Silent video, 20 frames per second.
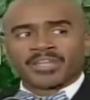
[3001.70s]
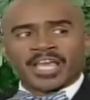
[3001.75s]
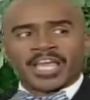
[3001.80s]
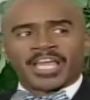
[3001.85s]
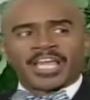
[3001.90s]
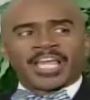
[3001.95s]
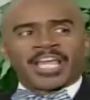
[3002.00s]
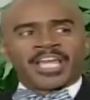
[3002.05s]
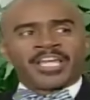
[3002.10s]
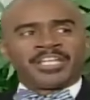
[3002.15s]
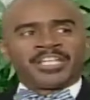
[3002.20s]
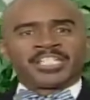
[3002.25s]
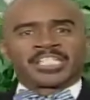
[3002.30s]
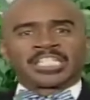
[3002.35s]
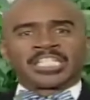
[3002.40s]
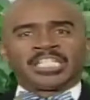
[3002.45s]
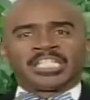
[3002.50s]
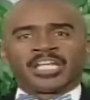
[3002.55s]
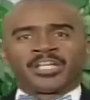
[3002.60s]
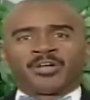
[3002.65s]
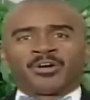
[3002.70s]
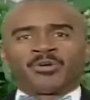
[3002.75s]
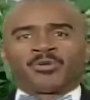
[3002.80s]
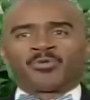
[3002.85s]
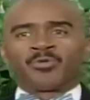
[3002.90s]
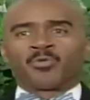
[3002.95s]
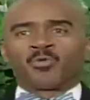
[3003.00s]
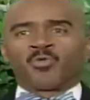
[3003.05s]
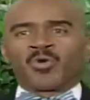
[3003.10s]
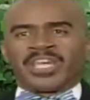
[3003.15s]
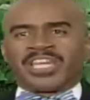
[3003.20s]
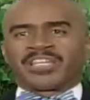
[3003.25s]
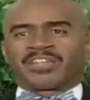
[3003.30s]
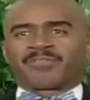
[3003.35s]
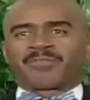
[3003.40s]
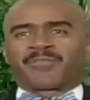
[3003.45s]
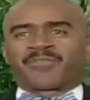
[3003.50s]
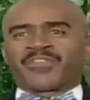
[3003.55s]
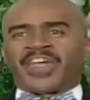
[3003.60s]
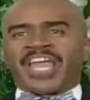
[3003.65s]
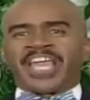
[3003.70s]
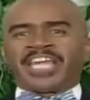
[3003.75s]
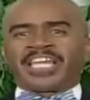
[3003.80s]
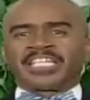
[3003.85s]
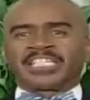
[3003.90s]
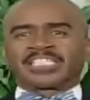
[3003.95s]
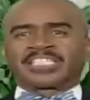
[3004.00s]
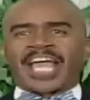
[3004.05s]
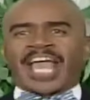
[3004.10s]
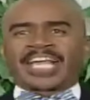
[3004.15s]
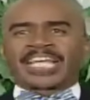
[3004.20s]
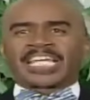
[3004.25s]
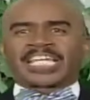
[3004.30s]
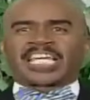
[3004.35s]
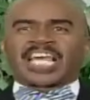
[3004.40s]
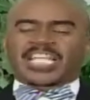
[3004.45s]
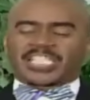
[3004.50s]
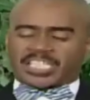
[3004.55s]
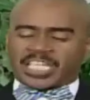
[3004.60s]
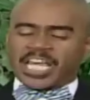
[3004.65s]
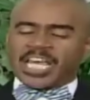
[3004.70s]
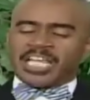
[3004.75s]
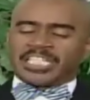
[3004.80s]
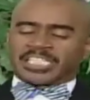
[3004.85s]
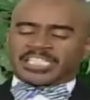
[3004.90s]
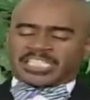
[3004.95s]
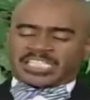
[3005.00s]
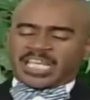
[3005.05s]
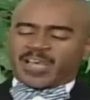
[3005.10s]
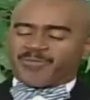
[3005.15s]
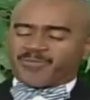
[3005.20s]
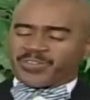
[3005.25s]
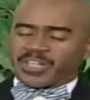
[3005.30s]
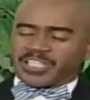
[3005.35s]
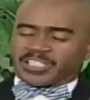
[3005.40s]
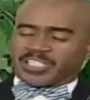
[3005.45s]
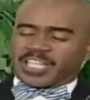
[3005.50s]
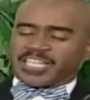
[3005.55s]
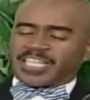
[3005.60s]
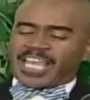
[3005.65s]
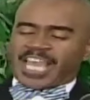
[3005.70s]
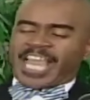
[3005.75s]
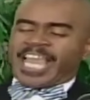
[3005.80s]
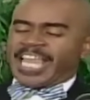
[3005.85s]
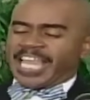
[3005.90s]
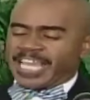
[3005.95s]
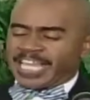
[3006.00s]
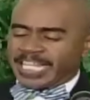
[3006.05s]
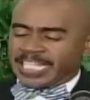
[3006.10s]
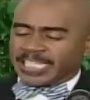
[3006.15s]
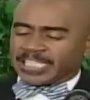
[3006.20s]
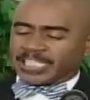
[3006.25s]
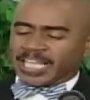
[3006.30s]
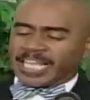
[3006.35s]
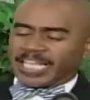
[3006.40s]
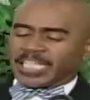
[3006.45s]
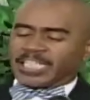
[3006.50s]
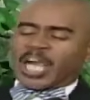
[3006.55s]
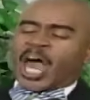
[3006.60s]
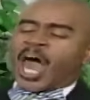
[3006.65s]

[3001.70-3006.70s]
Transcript: and hear these little weak things that catch syphilis and AIDS and